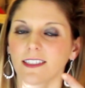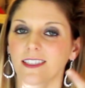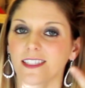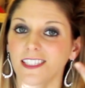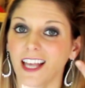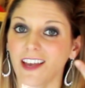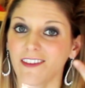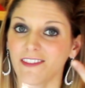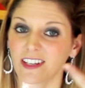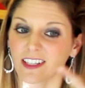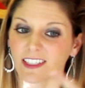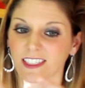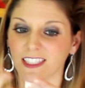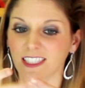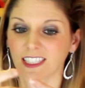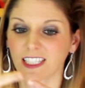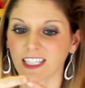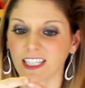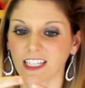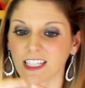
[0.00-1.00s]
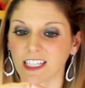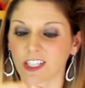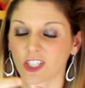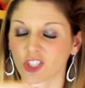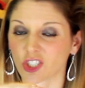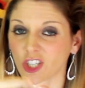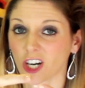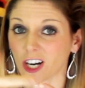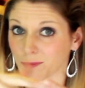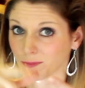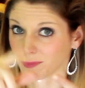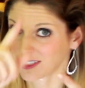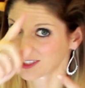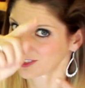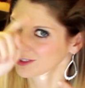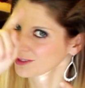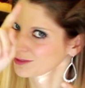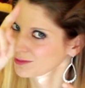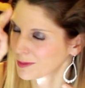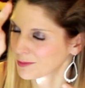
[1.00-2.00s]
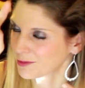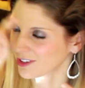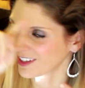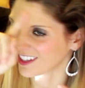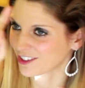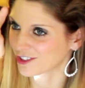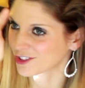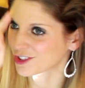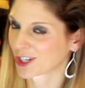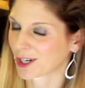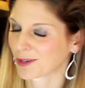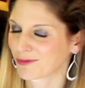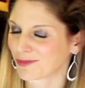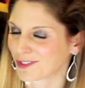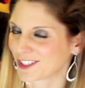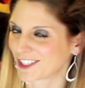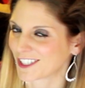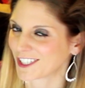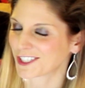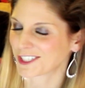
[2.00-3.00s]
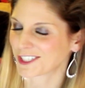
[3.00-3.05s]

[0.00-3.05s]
seven, C sharp. Make sure you remember that little sharp for C